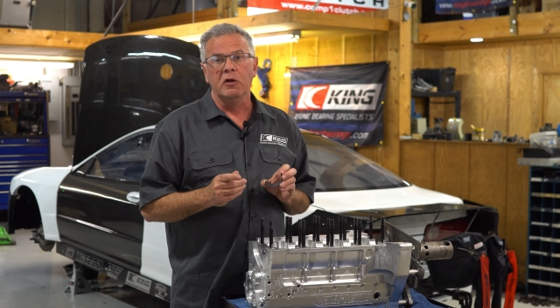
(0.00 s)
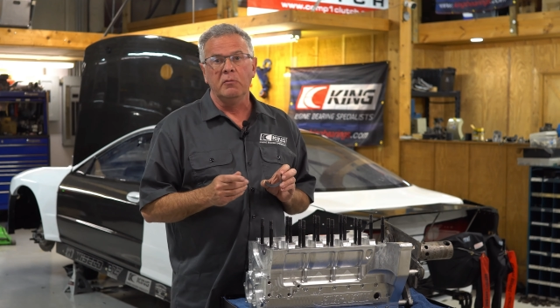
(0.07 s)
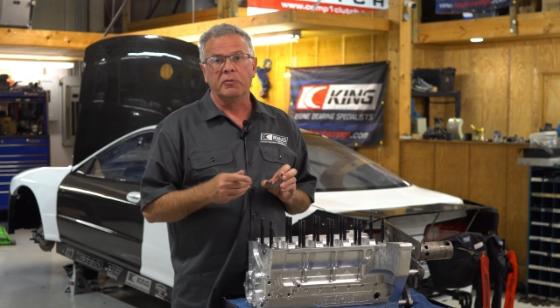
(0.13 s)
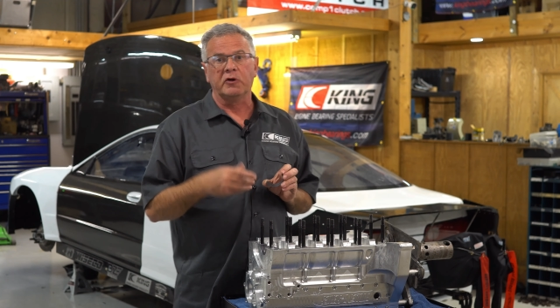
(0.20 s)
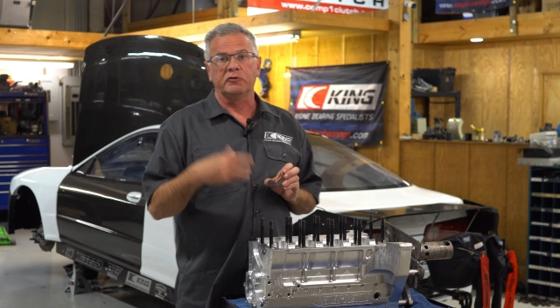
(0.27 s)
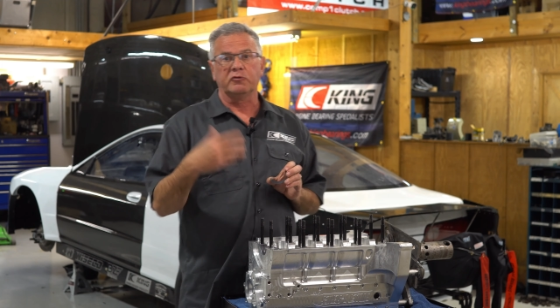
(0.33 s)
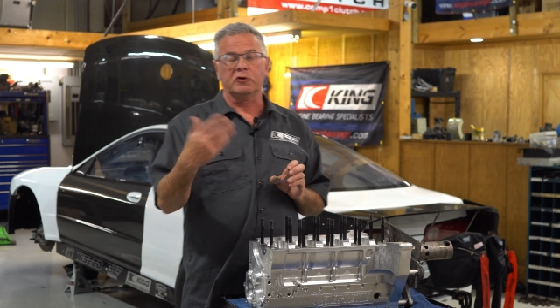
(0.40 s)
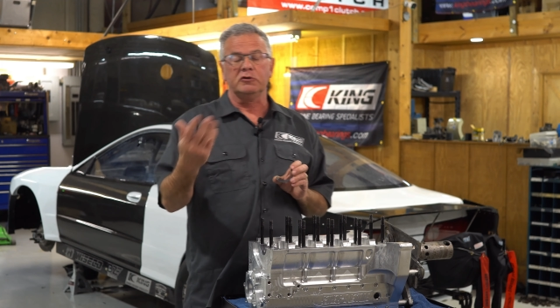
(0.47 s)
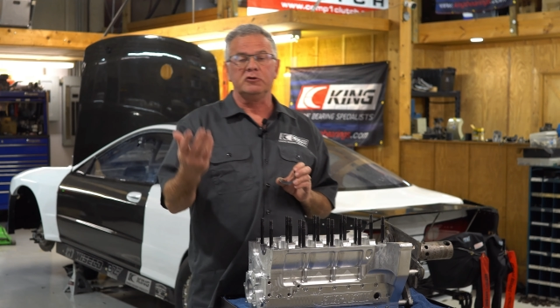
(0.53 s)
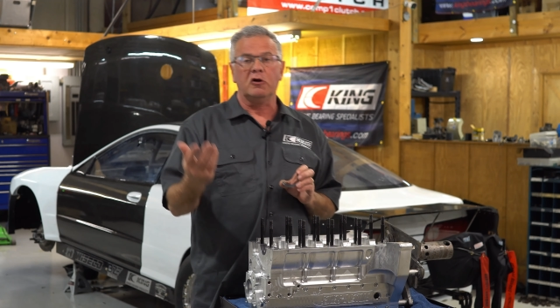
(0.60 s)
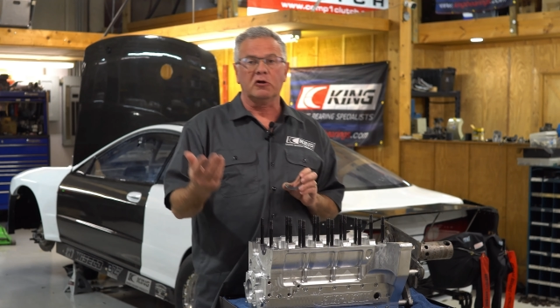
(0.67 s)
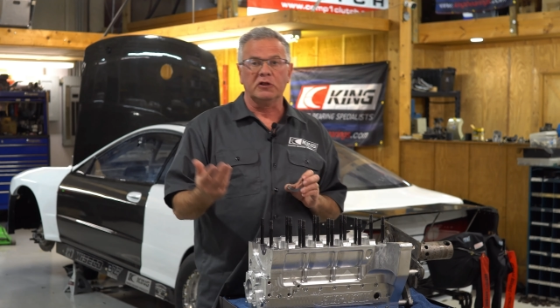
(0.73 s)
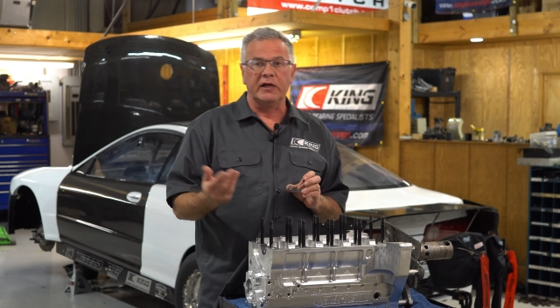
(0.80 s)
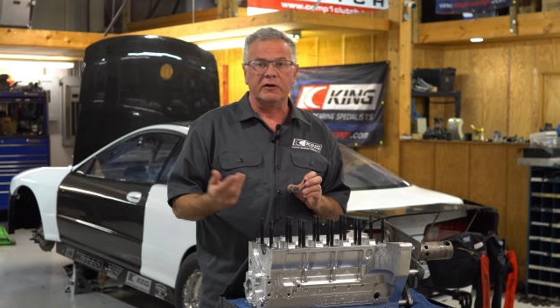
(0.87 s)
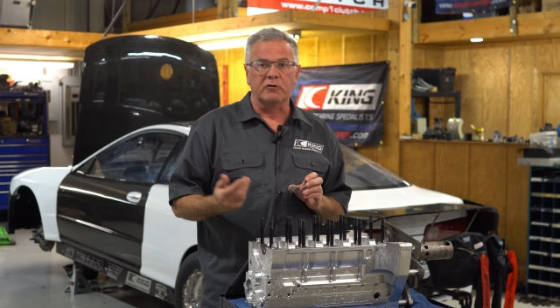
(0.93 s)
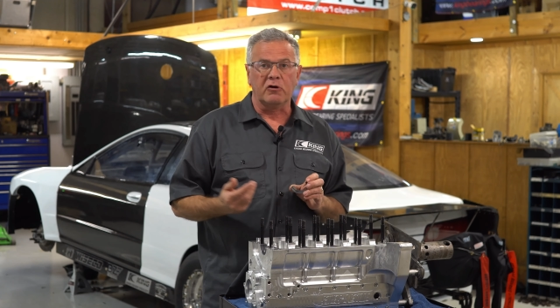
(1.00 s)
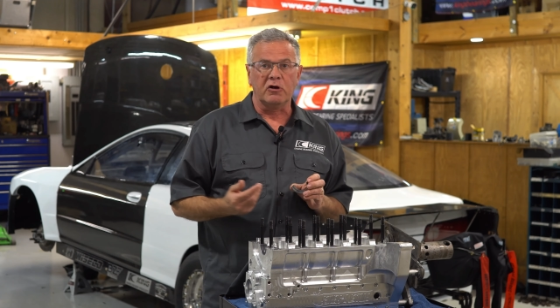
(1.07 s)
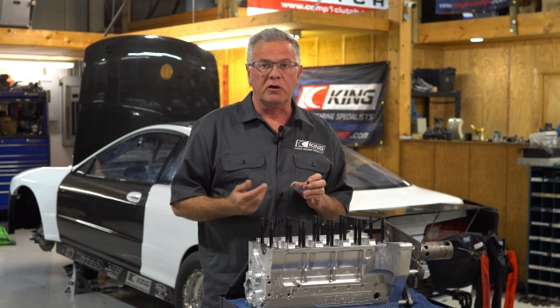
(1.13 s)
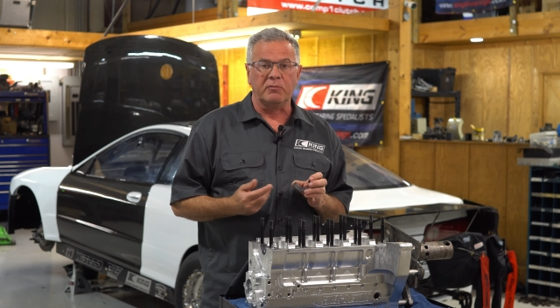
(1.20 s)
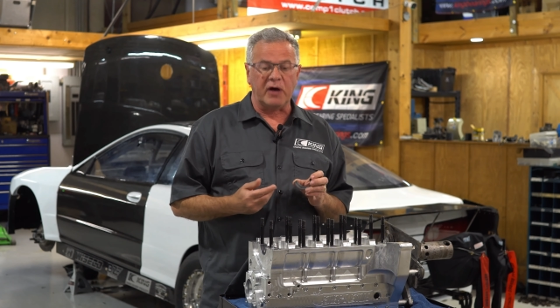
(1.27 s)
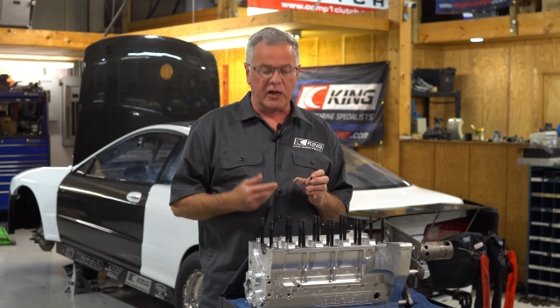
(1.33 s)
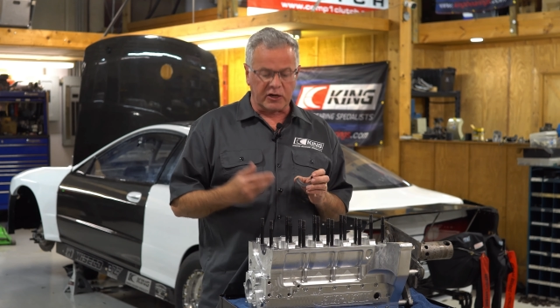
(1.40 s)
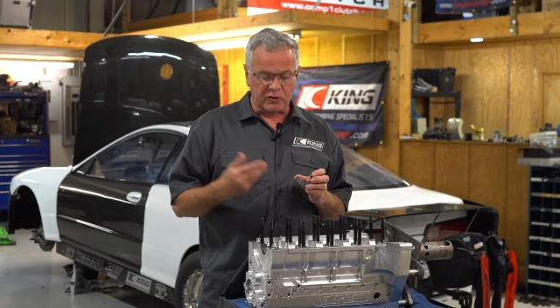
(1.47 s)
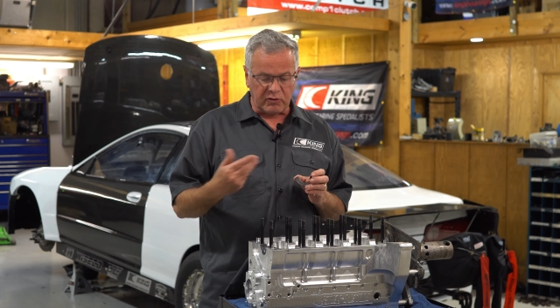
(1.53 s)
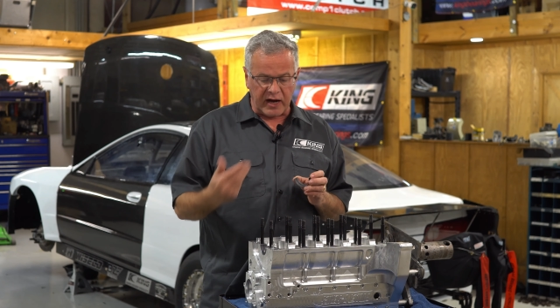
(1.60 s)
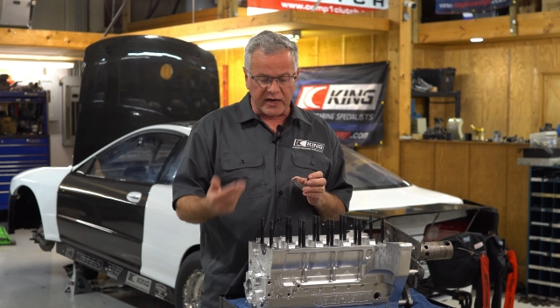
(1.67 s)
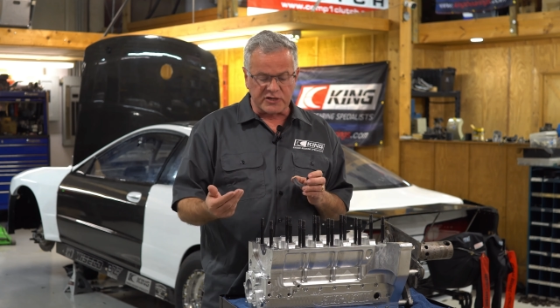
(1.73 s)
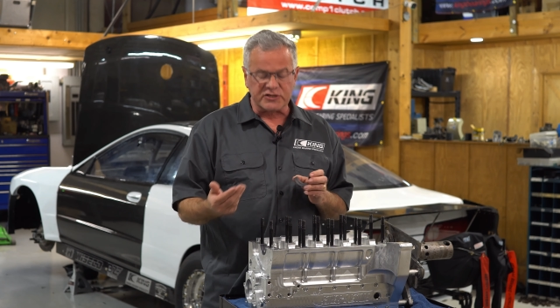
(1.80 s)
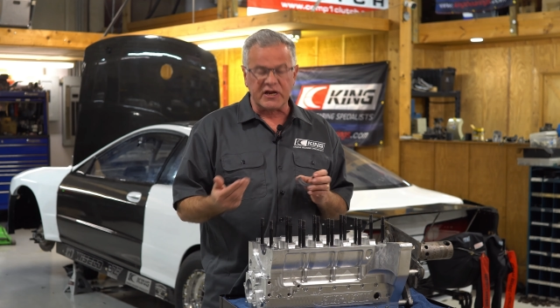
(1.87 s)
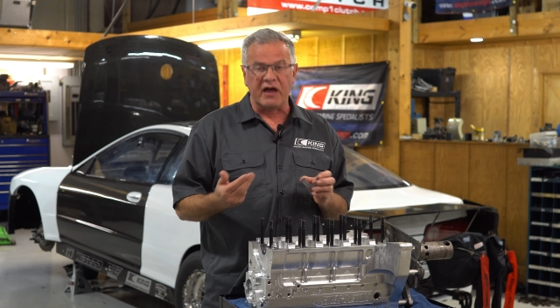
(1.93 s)
because we're going to talk later on about
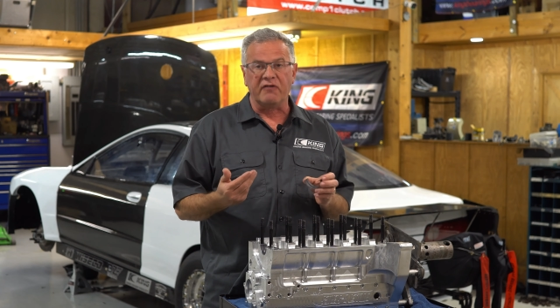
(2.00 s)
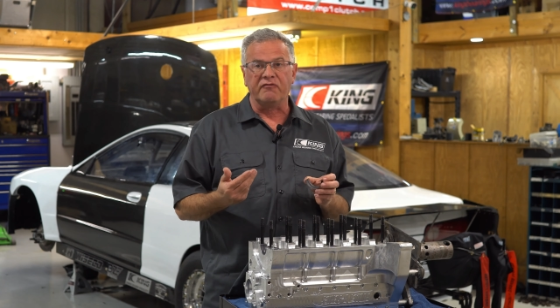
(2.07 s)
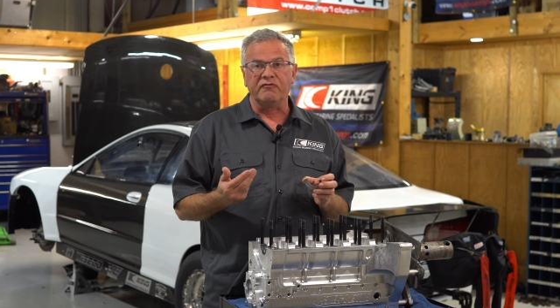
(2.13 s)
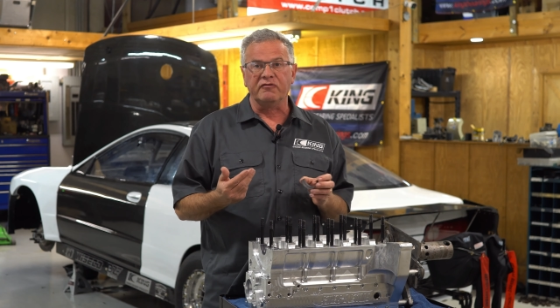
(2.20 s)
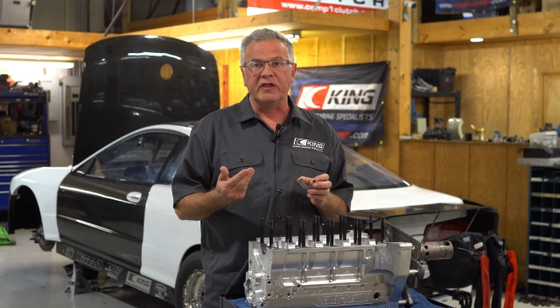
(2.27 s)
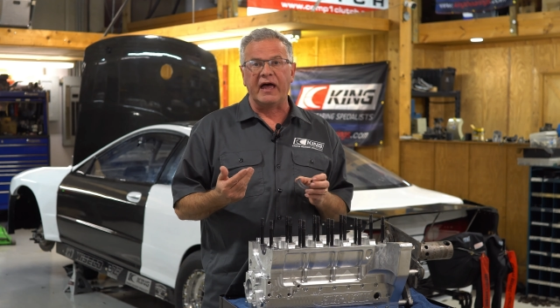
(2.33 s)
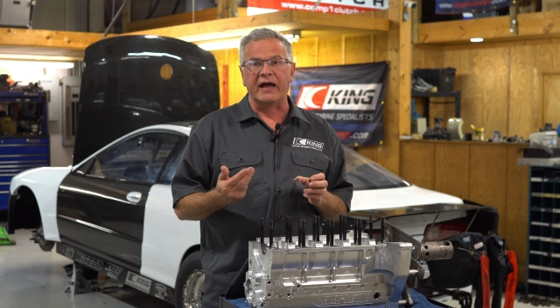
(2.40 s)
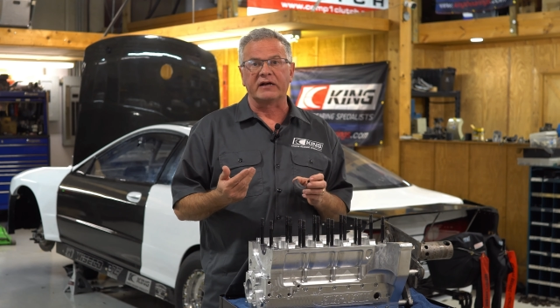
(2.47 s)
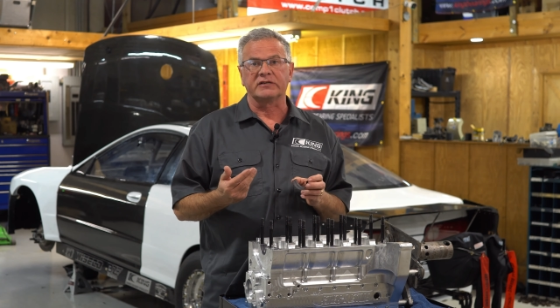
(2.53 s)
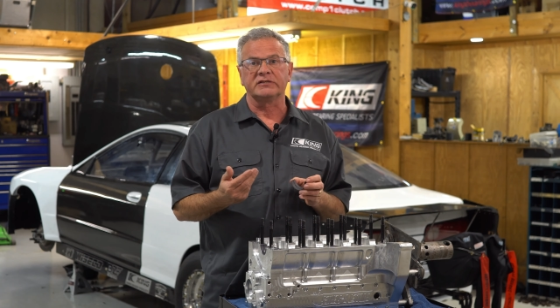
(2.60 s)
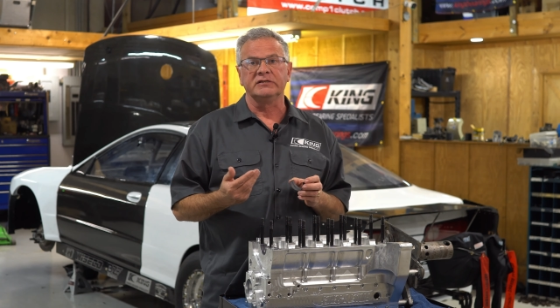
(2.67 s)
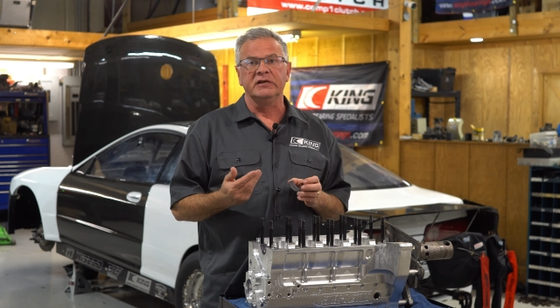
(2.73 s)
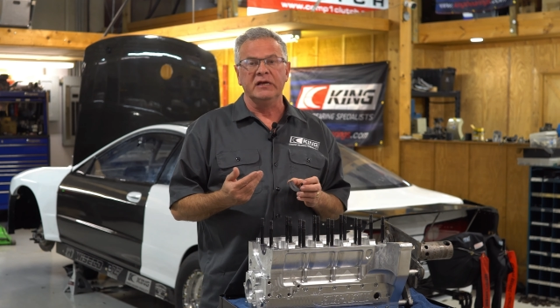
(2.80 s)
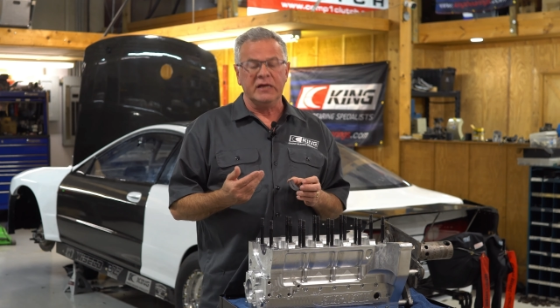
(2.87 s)
crankshaft flex.